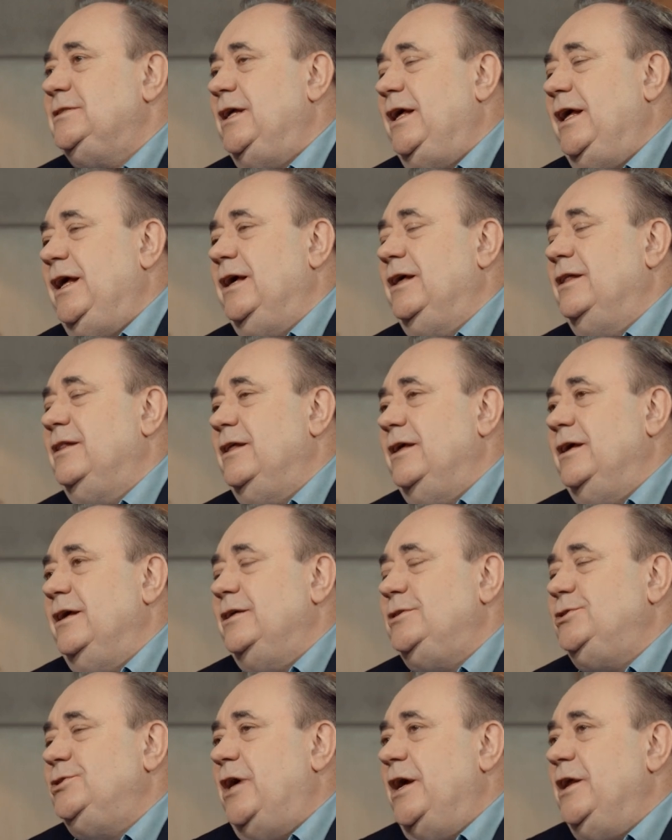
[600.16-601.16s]
take
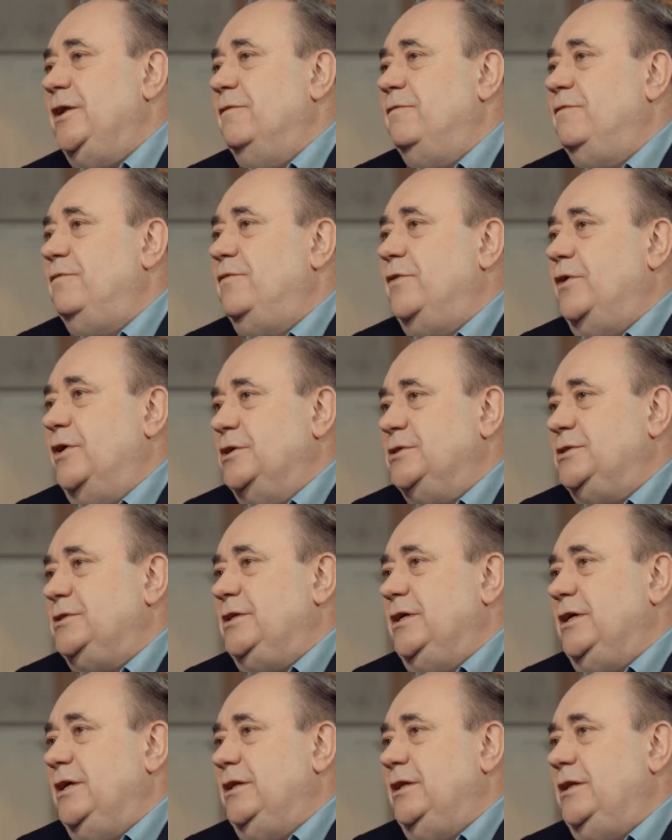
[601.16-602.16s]
the China first.
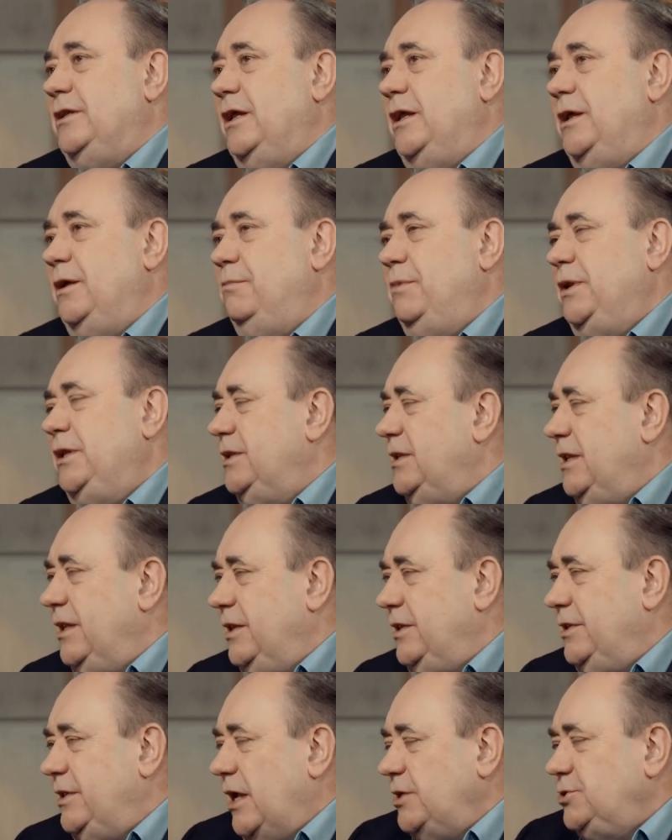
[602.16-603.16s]

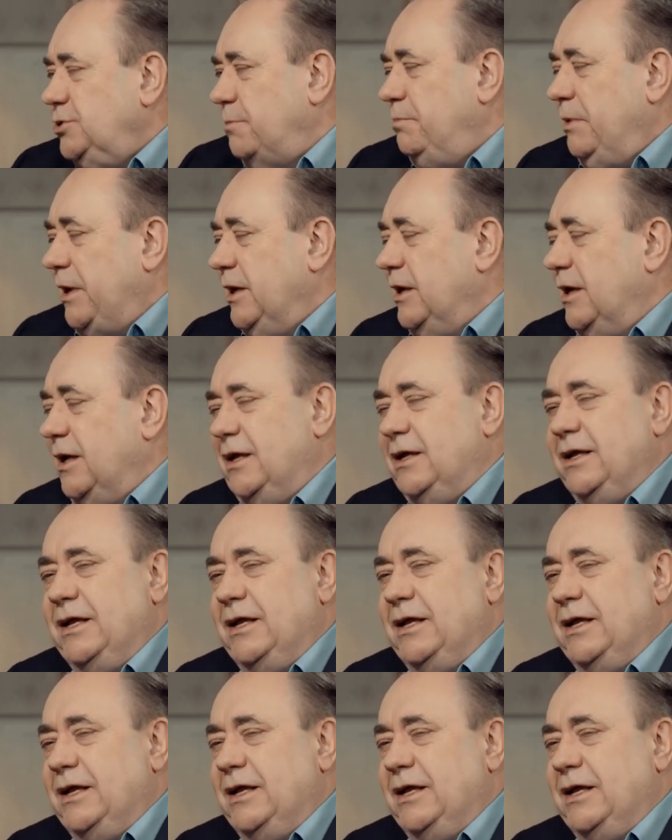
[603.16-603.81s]
Deng Xiaoping